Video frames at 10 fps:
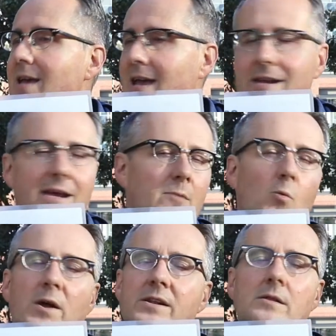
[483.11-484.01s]
and at
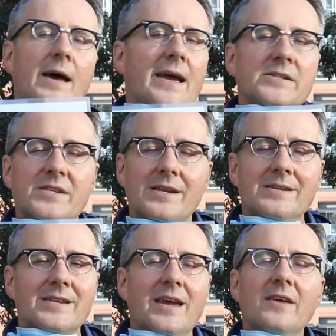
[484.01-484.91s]
one glance it
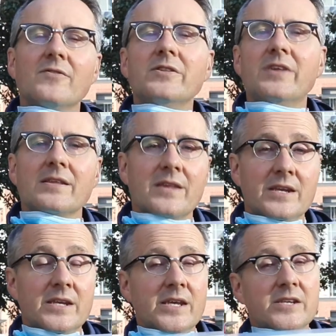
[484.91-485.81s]
is everything they
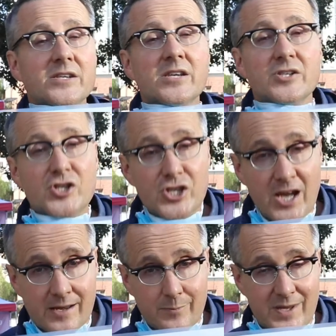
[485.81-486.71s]
need to
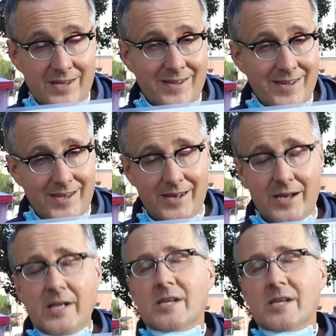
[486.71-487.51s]
check me in.